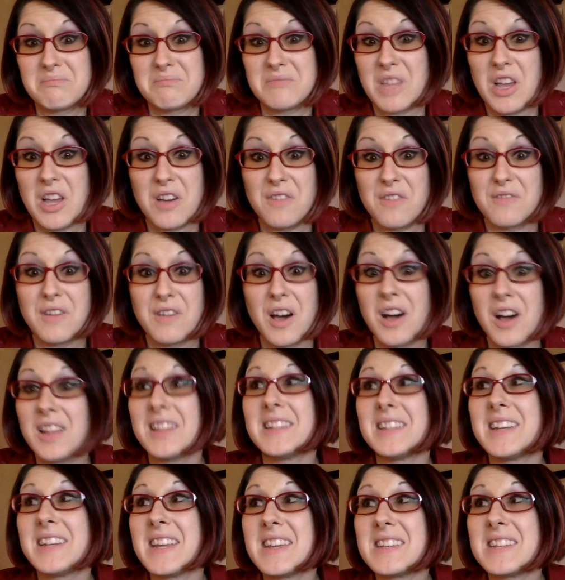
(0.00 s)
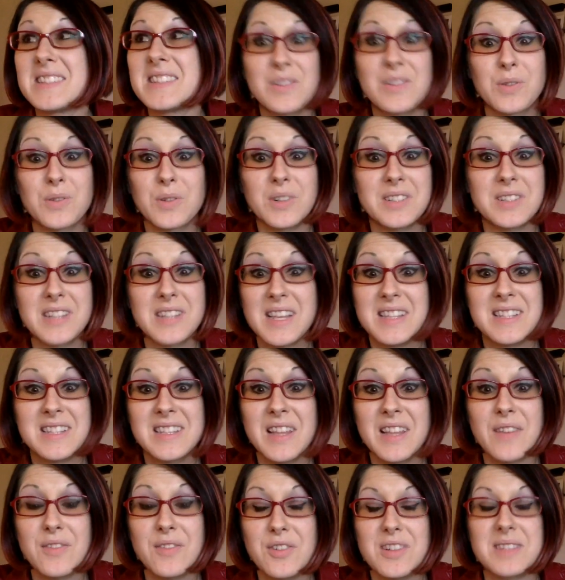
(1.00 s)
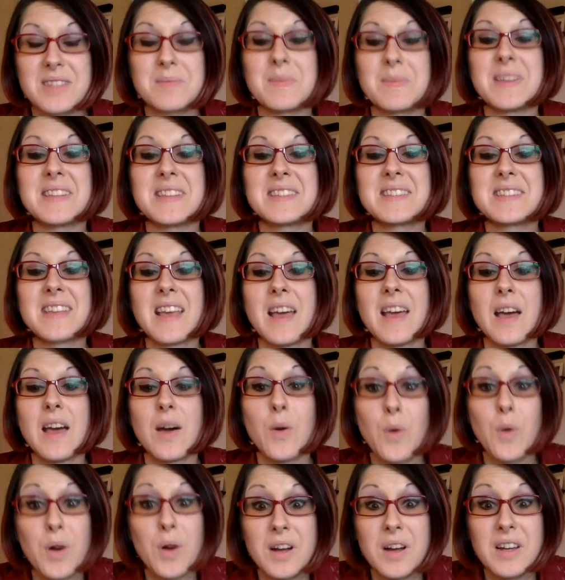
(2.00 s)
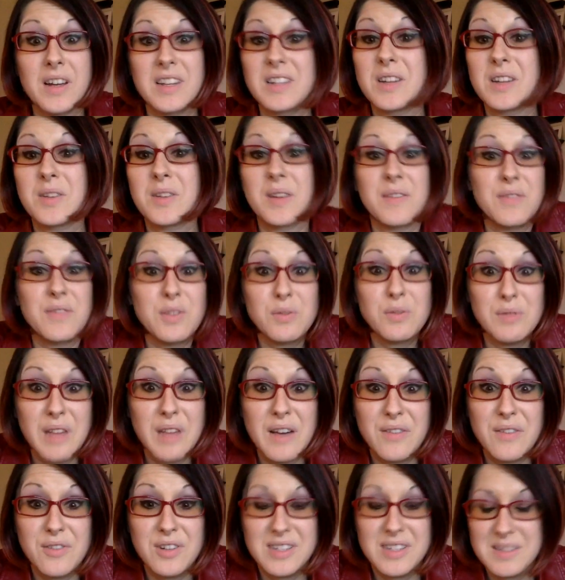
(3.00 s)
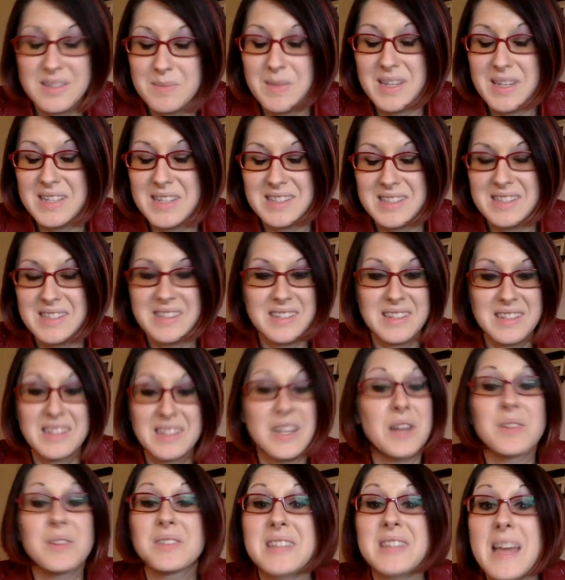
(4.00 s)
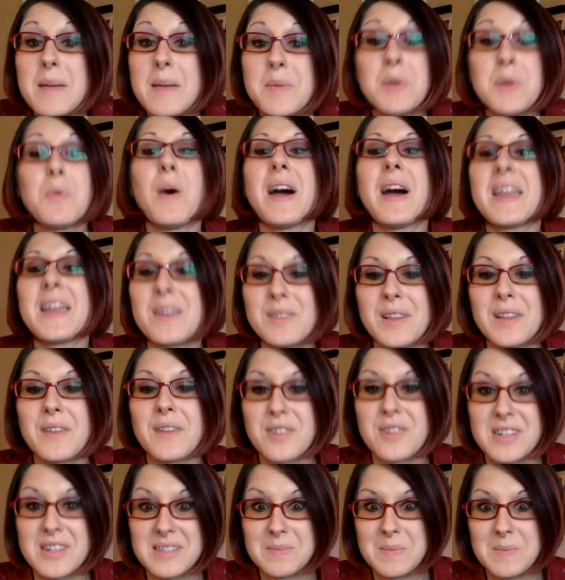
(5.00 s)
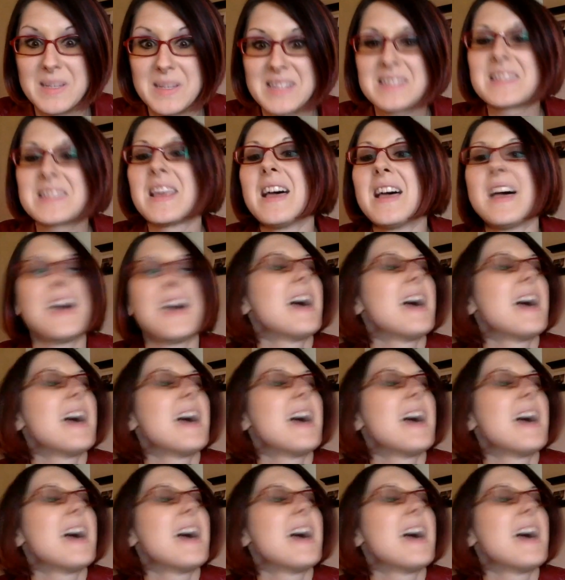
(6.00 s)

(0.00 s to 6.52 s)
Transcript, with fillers: love holidays or doesn't love Christmas, or, you know, if you love Christmas, you know, tell me why you love Christmas.